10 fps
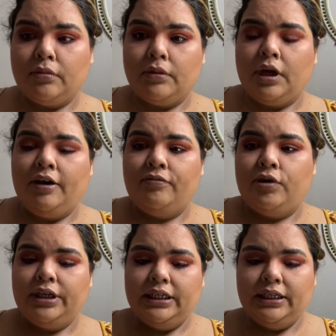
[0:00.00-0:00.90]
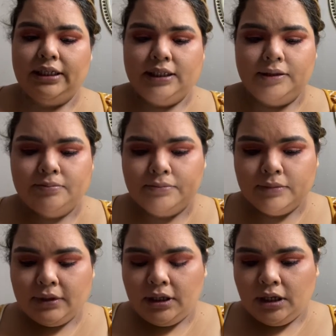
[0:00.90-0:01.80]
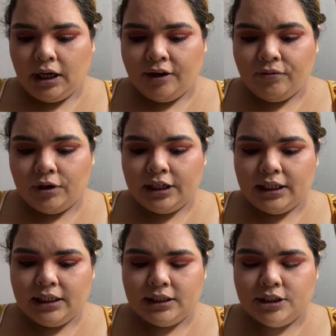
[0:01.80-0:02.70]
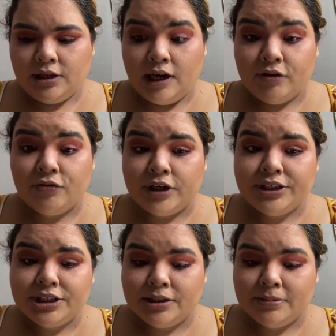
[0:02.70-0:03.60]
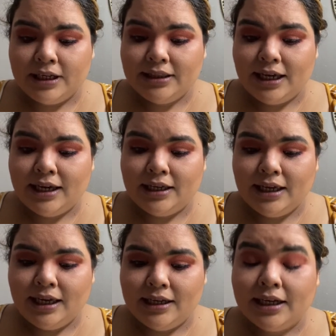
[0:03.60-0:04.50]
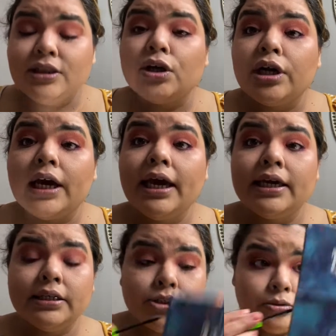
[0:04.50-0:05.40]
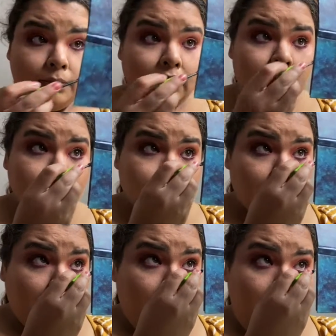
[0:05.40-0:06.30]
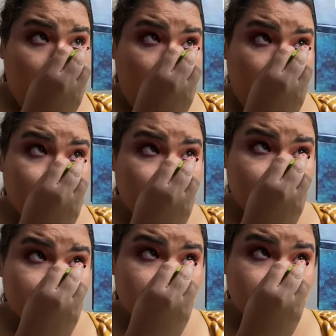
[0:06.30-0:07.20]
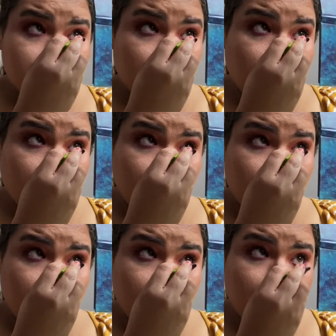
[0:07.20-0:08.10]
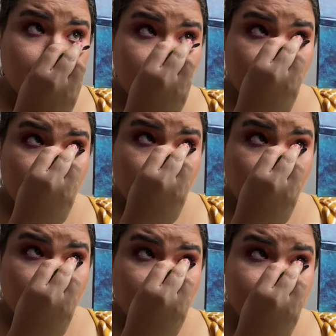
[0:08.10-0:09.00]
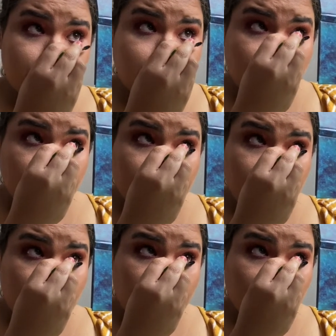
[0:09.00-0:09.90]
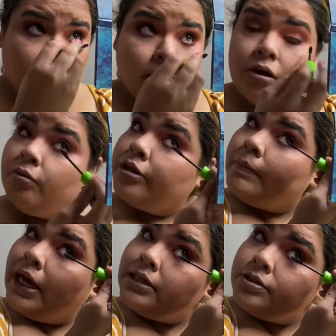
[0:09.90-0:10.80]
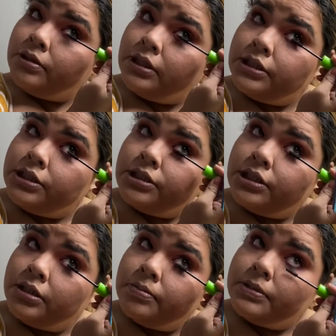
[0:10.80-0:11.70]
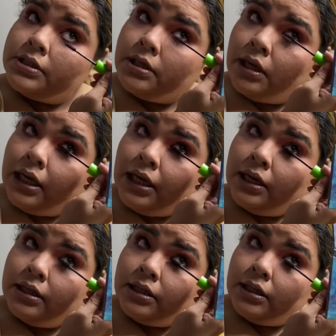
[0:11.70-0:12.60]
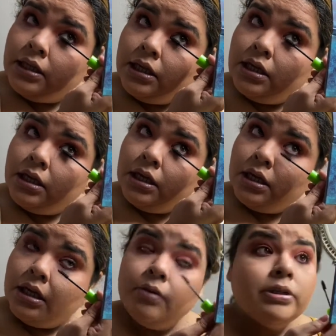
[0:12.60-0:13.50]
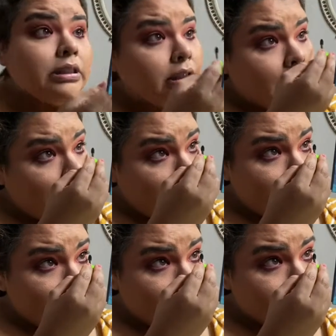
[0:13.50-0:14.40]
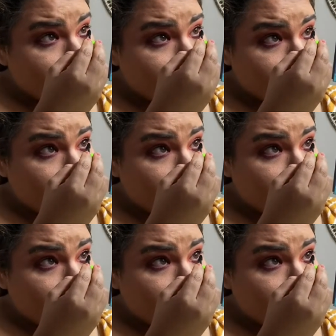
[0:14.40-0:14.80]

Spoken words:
I wanted to have a friendship like that, and I thought I had to mend amends, how do you say that word, with past relationships, and it wasn't the case.